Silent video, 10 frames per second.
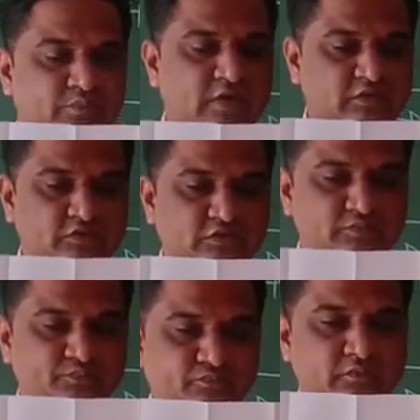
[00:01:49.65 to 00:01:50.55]
parts.
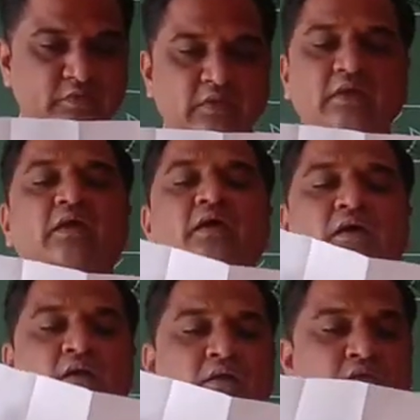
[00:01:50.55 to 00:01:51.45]

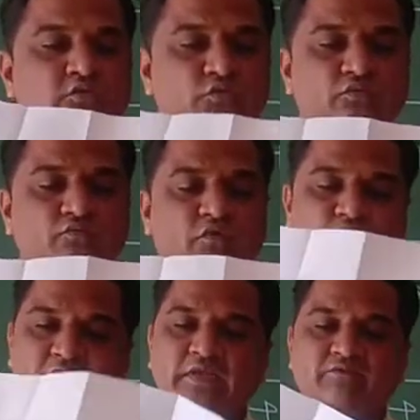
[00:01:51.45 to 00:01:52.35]
So what
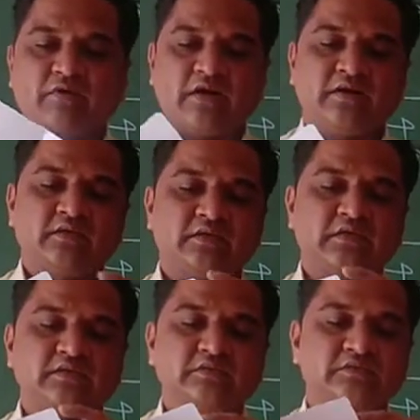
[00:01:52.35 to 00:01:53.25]
we require
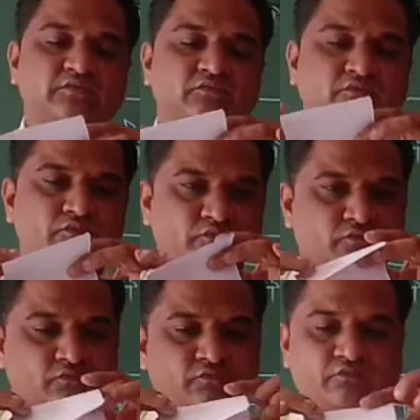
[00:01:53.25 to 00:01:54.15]
is
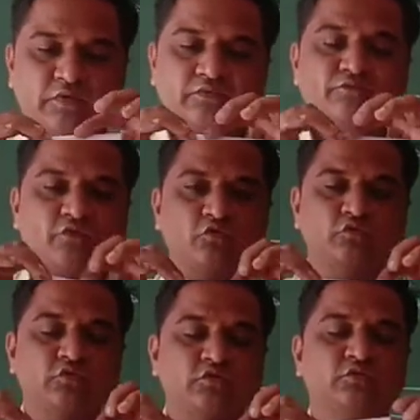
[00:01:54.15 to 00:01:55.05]

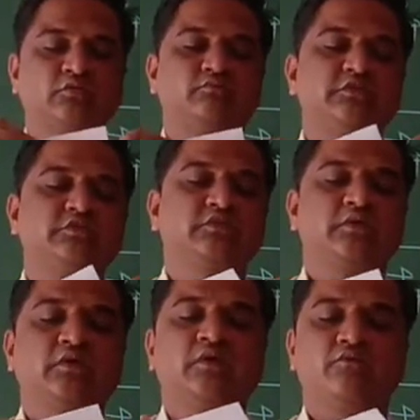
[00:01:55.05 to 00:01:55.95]
1/4, means
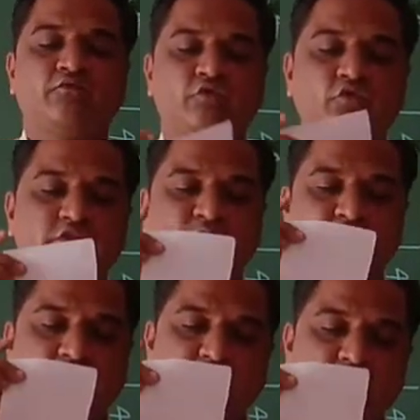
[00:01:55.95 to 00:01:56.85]
fourth
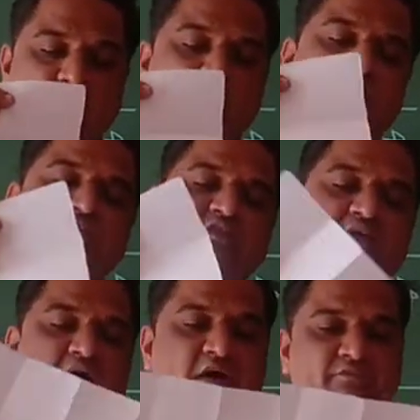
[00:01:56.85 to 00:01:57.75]
part of this
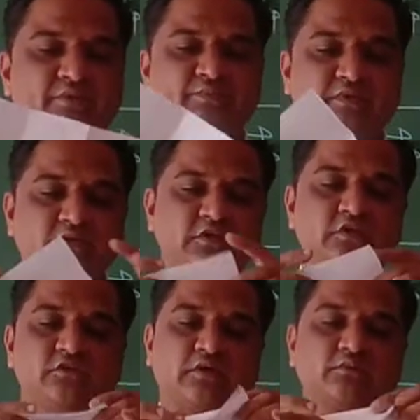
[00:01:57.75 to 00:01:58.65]
half paper.
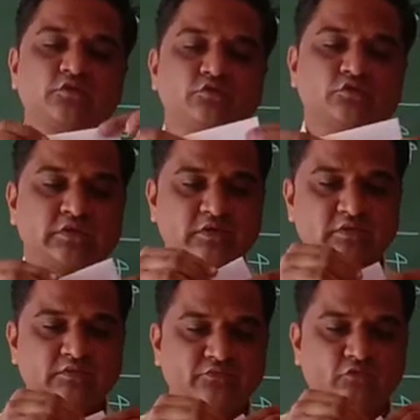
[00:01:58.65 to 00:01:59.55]
So I am going to cut
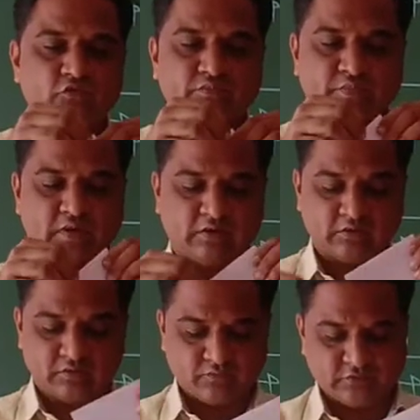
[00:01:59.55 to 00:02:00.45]
this fourth part
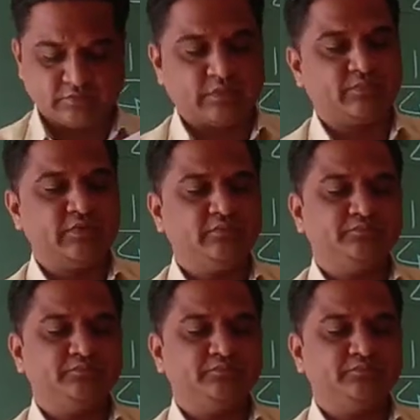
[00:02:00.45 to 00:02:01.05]
of this paper.